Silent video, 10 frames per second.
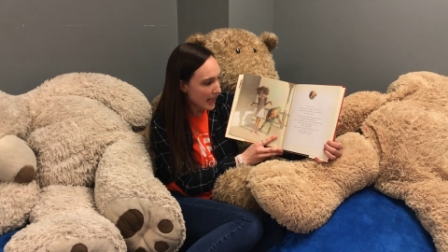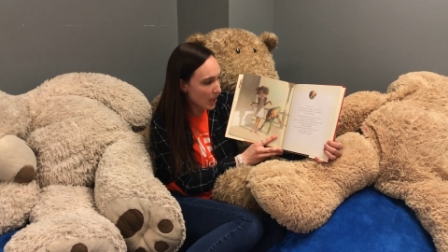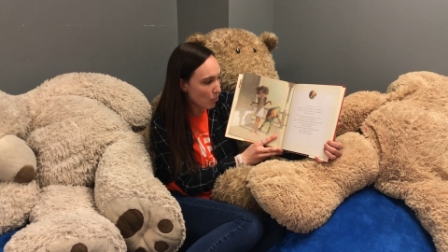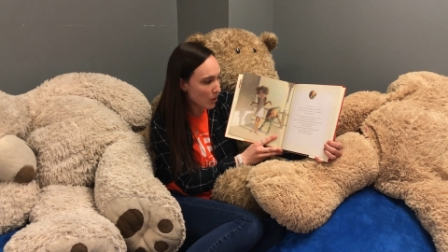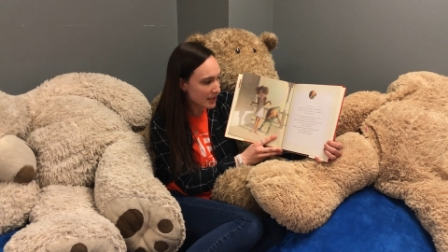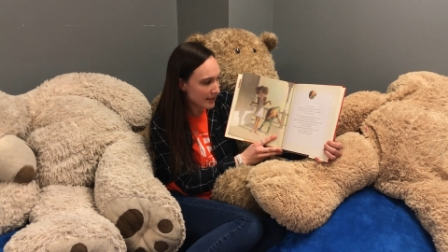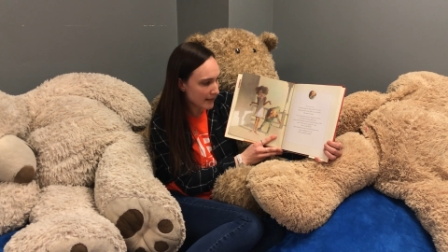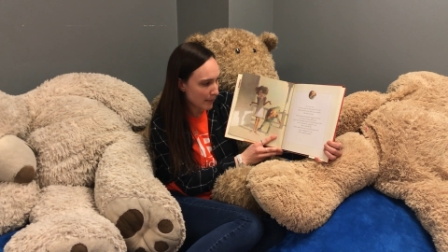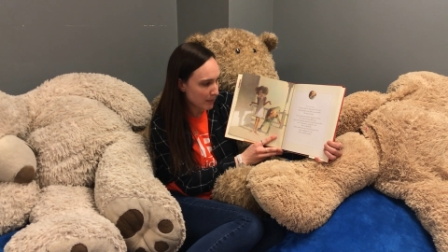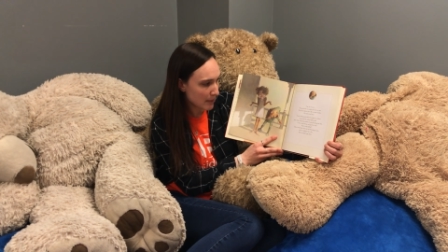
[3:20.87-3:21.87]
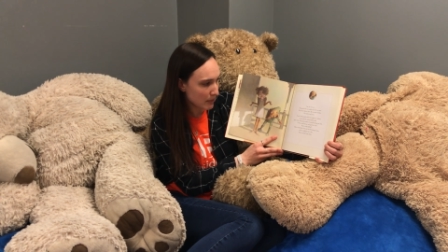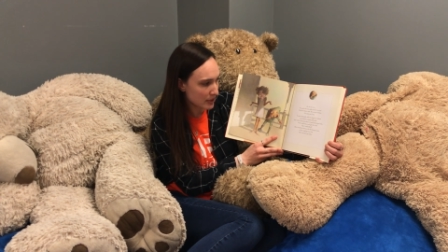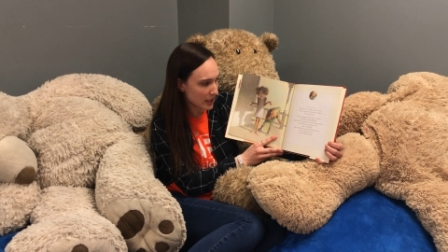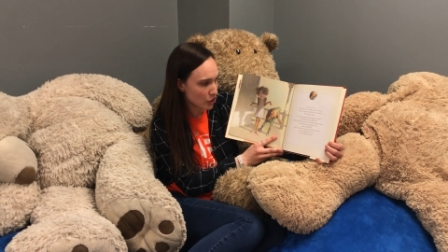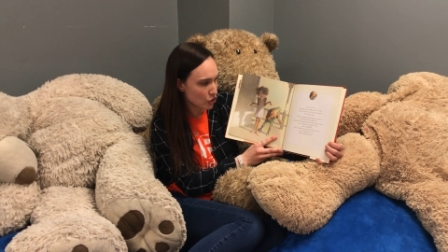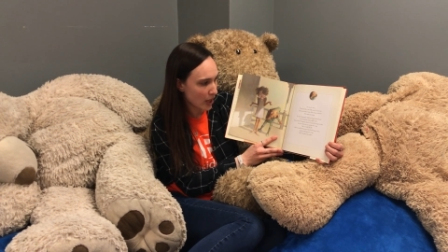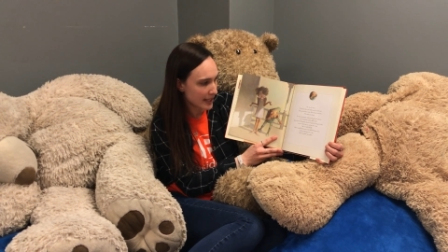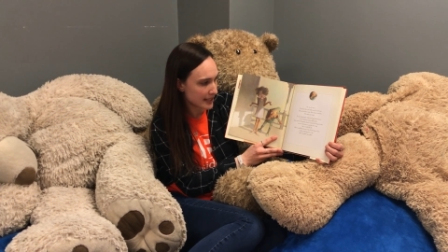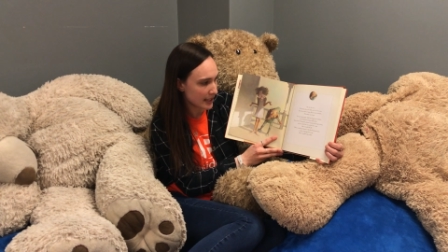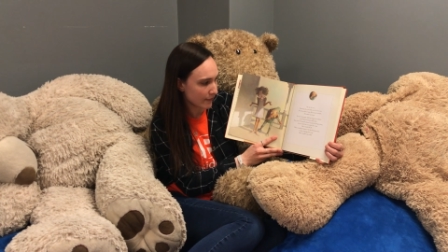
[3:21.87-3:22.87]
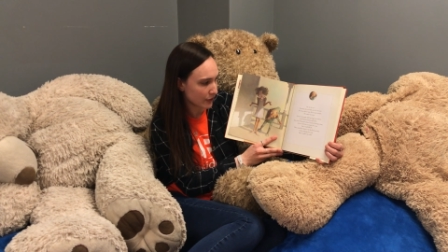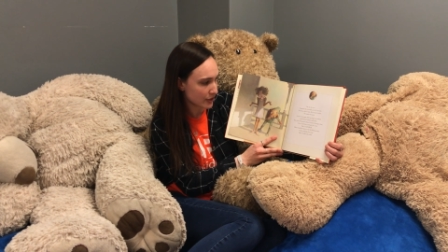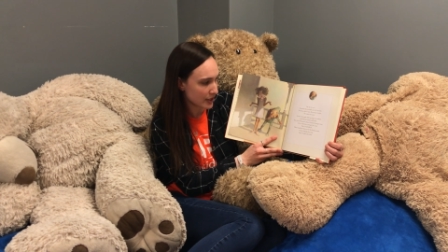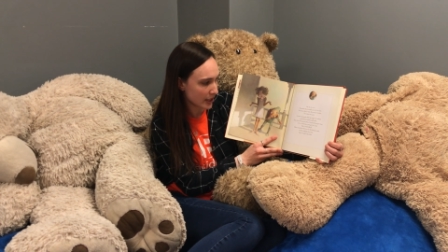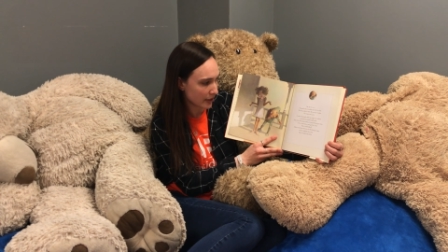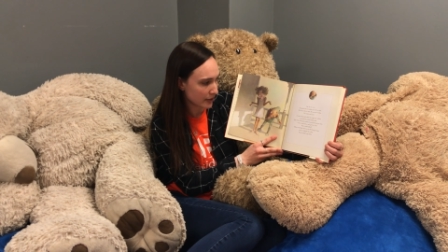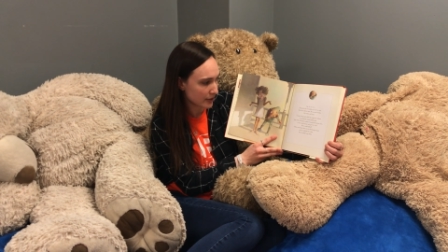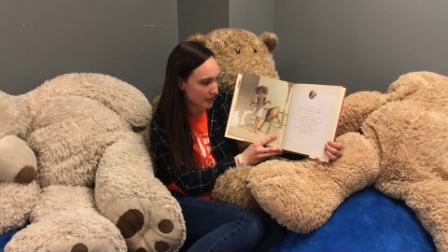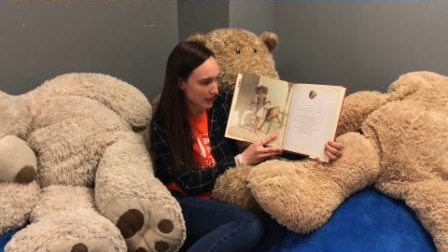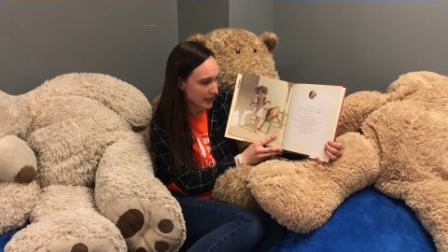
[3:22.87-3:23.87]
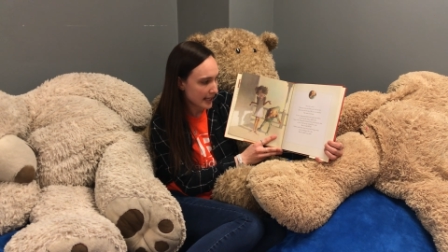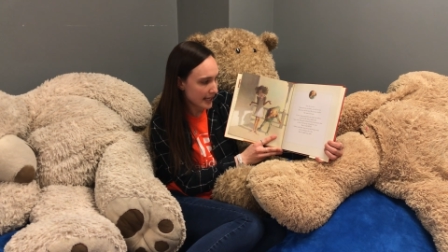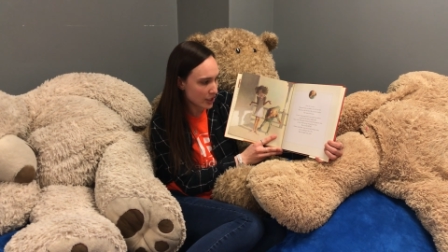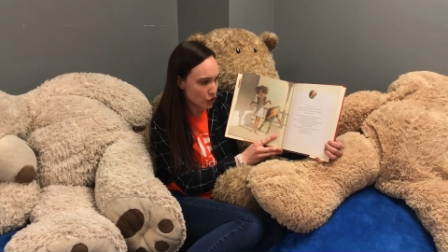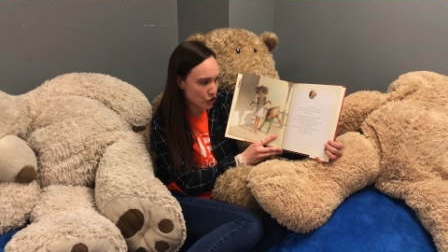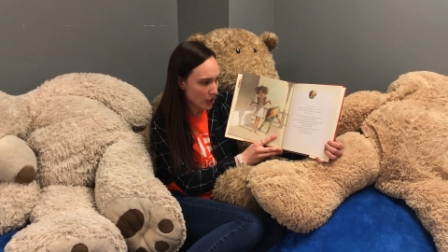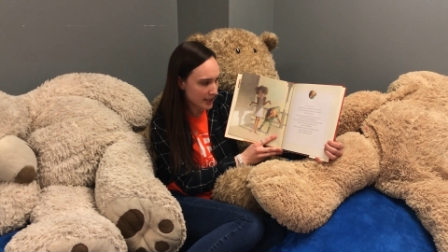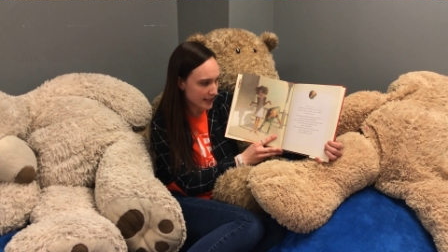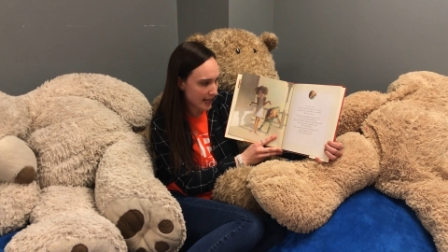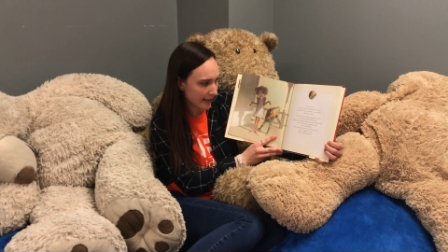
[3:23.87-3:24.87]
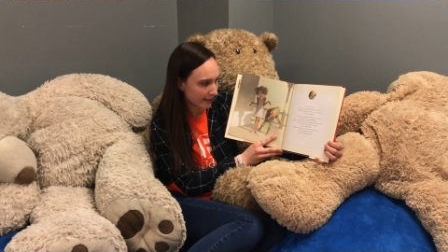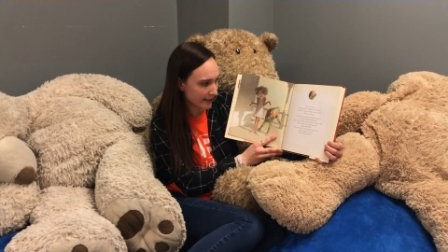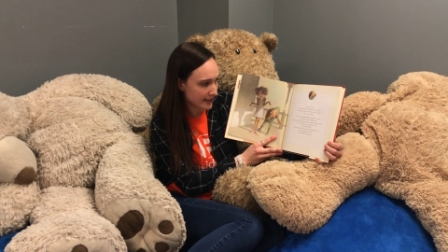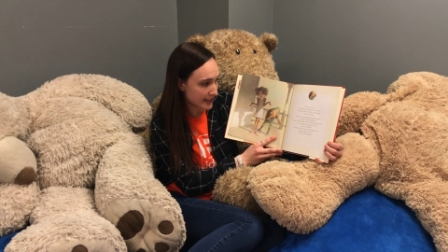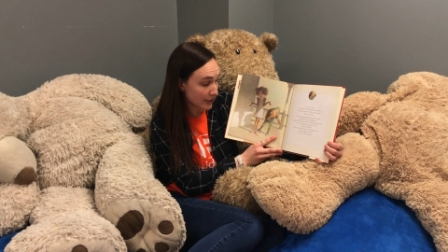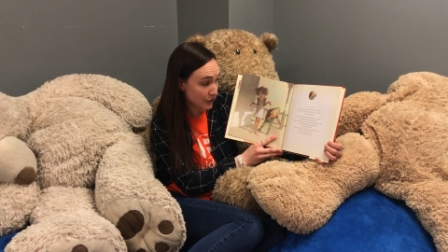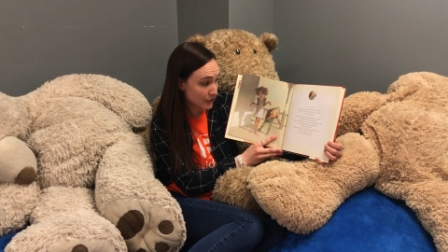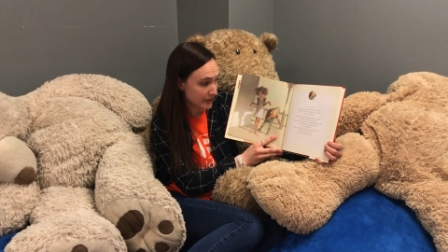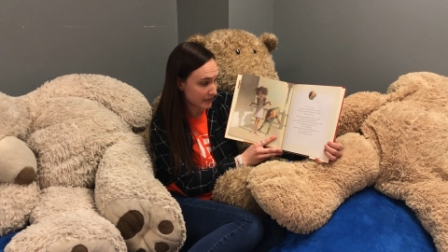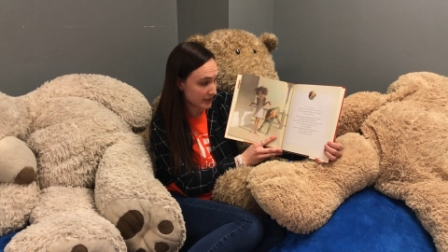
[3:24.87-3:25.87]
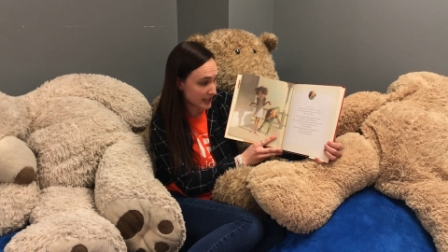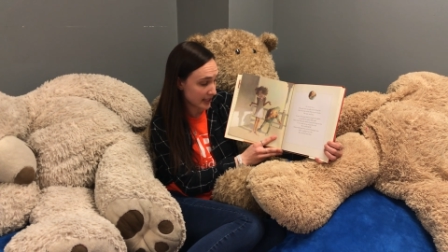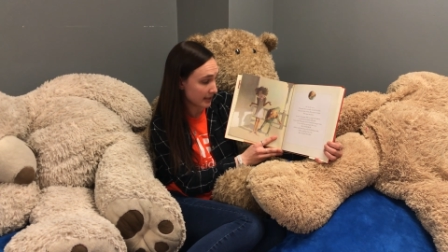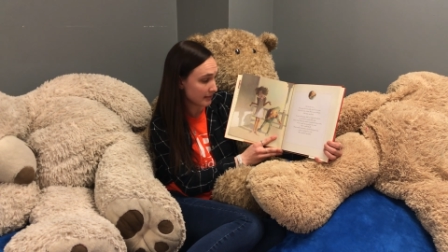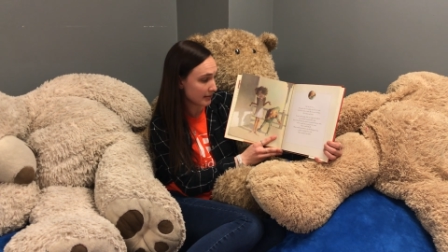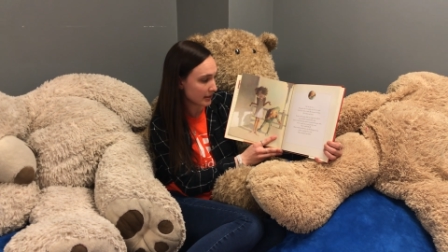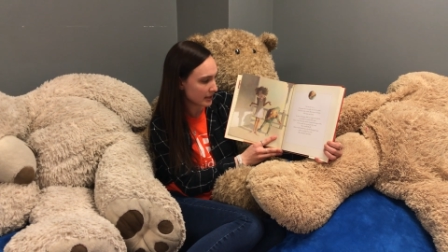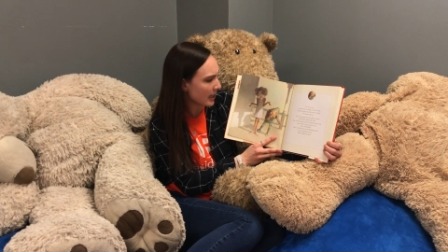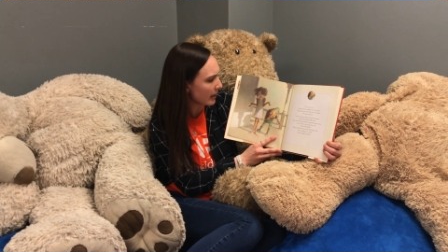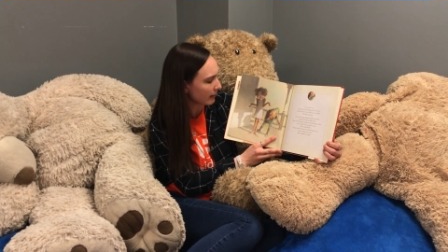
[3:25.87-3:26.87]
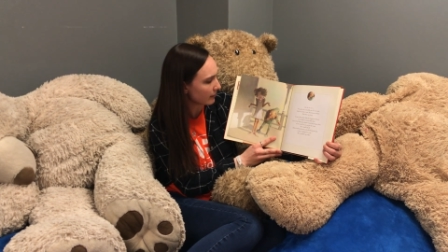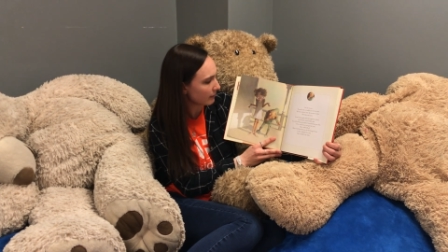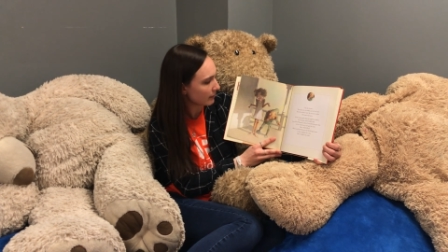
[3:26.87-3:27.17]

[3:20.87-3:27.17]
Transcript: It wasn't that people didn't try to give her stickers. It's just that the stickers didn't stick.